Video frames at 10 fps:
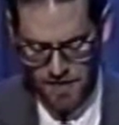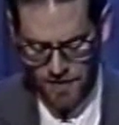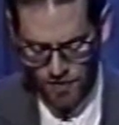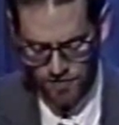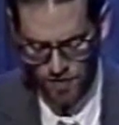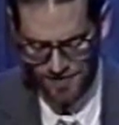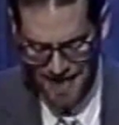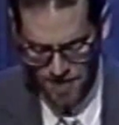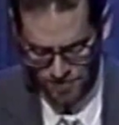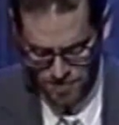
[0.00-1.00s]
There is no
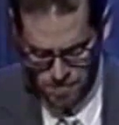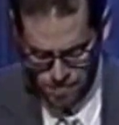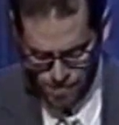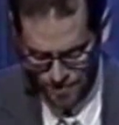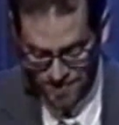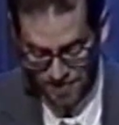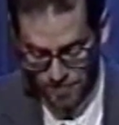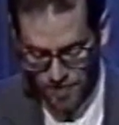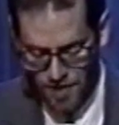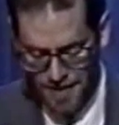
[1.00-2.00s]
doubt,
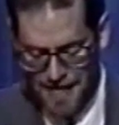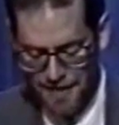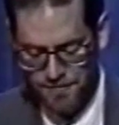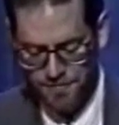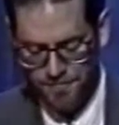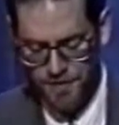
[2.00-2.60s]
St. Bernard adds,